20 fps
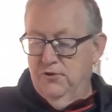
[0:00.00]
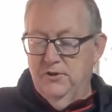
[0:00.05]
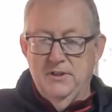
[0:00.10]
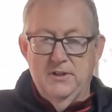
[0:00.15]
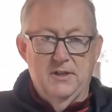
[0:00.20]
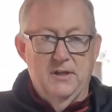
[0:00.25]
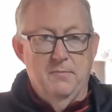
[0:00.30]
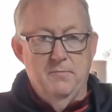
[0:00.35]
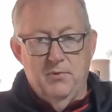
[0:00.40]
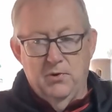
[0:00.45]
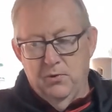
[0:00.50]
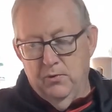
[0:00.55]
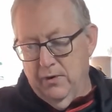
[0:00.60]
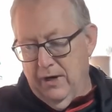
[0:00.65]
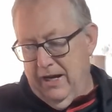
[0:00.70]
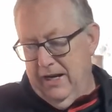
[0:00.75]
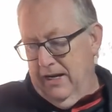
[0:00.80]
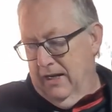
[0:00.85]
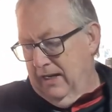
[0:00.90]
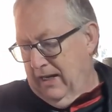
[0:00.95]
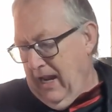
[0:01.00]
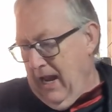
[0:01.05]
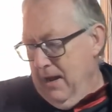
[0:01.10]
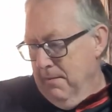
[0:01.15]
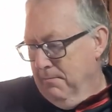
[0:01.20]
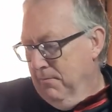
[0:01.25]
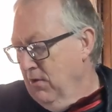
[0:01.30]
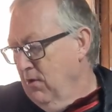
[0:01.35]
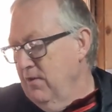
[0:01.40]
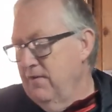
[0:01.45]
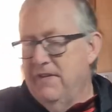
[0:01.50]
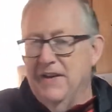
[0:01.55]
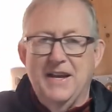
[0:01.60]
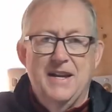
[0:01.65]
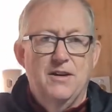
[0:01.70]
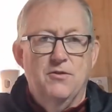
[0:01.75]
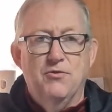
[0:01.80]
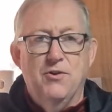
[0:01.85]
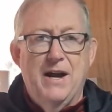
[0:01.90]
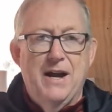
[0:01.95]
pretty simple, and it can't
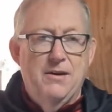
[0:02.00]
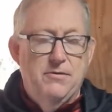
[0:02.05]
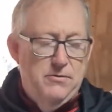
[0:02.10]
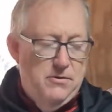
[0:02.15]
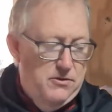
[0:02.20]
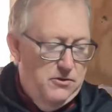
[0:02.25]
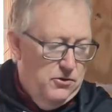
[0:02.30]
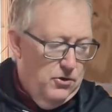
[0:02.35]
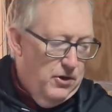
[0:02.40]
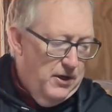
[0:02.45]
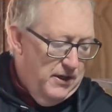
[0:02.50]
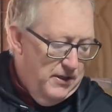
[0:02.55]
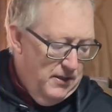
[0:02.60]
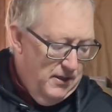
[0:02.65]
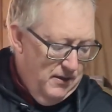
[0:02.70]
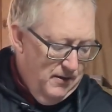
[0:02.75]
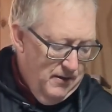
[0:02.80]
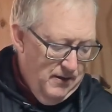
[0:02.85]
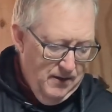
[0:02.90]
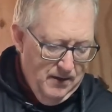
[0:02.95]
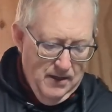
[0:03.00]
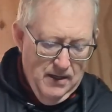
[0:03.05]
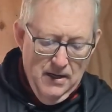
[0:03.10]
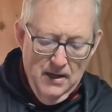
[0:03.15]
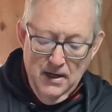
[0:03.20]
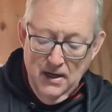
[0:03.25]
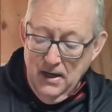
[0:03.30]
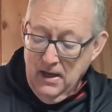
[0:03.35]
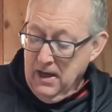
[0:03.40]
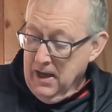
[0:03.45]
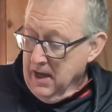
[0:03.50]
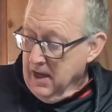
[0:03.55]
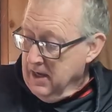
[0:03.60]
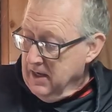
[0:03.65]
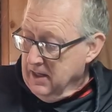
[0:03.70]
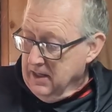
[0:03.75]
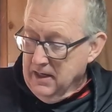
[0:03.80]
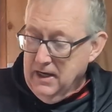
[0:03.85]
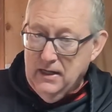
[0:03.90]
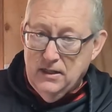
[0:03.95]
move in or out, solid.
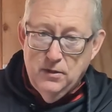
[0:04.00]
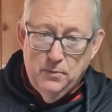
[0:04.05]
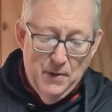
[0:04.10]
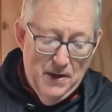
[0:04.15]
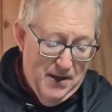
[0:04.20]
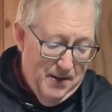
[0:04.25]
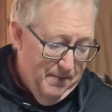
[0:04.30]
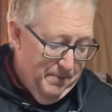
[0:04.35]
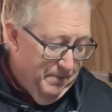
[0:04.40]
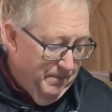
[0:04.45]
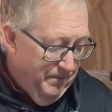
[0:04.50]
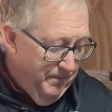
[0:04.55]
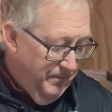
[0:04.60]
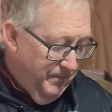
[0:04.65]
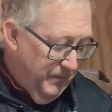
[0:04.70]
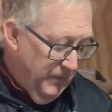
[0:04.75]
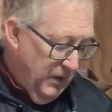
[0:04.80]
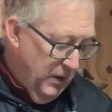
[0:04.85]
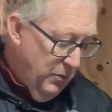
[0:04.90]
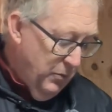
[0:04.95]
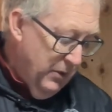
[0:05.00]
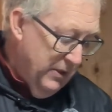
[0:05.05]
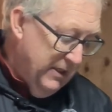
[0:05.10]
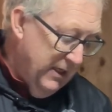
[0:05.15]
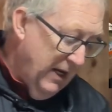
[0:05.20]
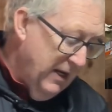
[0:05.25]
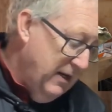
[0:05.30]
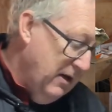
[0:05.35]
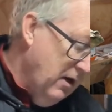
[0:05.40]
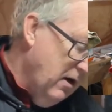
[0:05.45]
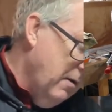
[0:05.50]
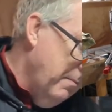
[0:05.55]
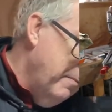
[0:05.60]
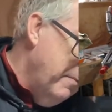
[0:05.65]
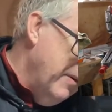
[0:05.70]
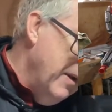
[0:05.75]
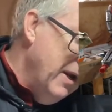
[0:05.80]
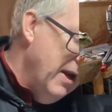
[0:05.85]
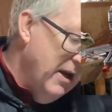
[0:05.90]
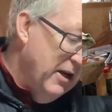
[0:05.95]
Next bit, we take our
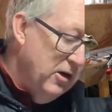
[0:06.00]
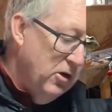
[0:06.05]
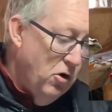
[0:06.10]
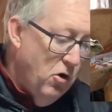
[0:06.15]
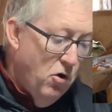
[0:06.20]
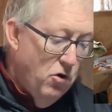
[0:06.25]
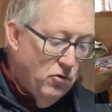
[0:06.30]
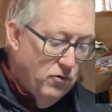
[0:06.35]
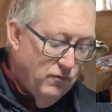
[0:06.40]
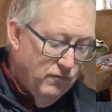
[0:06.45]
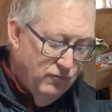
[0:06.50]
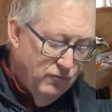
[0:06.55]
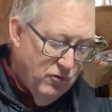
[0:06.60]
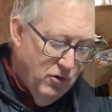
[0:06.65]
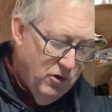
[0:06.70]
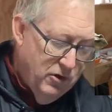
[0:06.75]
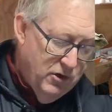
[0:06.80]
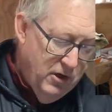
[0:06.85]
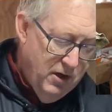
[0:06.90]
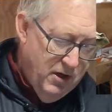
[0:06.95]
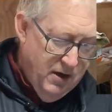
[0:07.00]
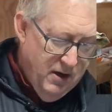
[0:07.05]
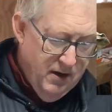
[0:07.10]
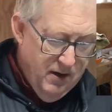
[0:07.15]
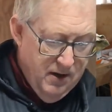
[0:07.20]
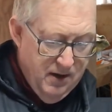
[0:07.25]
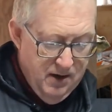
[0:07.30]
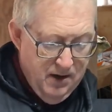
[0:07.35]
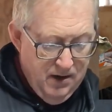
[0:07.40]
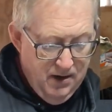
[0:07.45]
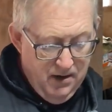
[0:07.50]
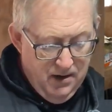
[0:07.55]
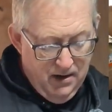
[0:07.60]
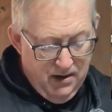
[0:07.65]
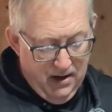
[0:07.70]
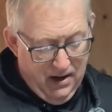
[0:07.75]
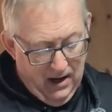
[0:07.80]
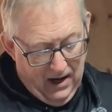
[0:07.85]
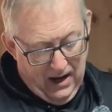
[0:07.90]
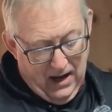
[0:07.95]
big long rod,
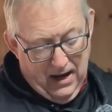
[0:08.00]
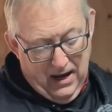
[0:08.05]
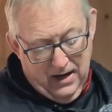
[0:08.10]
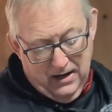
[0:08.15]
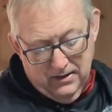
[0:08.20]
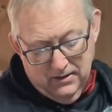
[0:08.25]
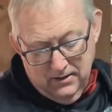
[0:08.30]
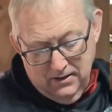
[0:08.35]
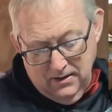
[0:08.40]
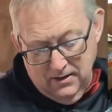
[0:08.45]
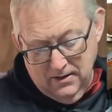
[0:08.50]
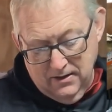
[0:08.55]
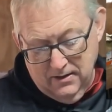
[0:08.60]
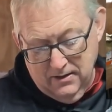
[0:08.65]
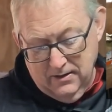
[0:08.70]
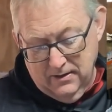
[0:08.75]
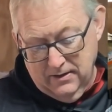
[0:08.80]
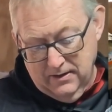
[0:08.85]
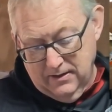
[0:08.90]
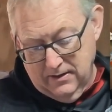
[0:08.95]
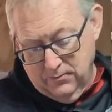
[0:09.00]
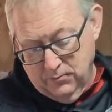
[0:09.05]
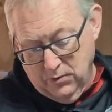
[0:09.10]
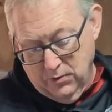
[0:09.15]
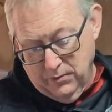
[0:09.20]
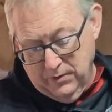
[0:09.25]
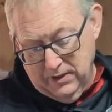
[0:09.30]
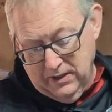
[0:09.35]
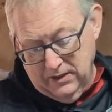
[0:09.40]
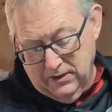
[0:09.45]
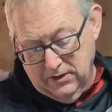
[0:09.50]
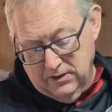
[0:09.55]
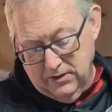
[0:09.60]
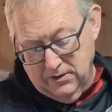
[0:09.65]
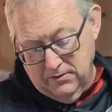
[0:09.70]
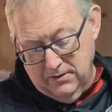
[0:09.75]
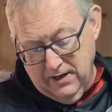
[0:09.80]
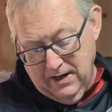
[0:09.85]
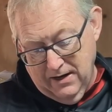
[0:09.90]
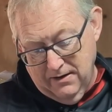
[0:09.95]
and what we need to
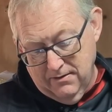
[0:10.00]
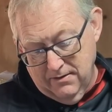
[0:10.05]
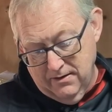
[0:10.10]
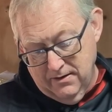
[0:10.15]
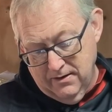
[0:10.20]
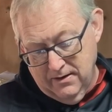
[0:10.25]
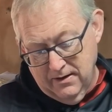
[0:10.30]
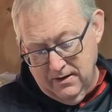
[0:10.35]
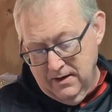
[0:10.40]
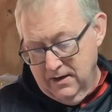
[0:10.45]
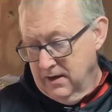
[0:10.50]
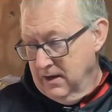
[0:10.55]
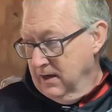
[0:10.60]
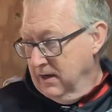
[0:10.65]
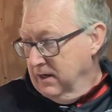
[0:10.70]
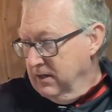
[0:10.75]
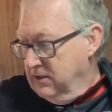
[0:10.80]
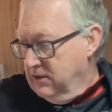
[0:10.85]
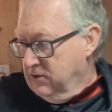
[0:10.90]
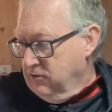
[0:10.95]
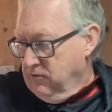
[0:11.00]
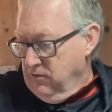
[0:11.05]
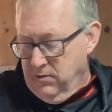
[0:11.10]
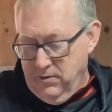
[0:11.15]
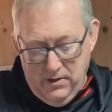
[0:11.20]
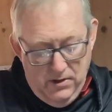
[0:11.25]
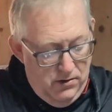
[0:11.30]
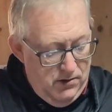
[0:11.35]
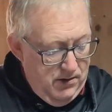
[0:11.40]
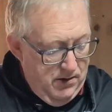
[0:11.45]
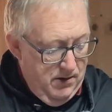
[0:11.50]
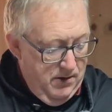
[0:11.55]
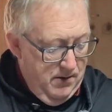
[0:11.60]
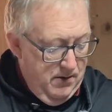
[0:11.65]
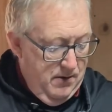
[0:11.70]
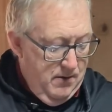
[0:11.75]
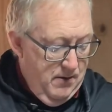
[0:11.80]
do now is screw it on.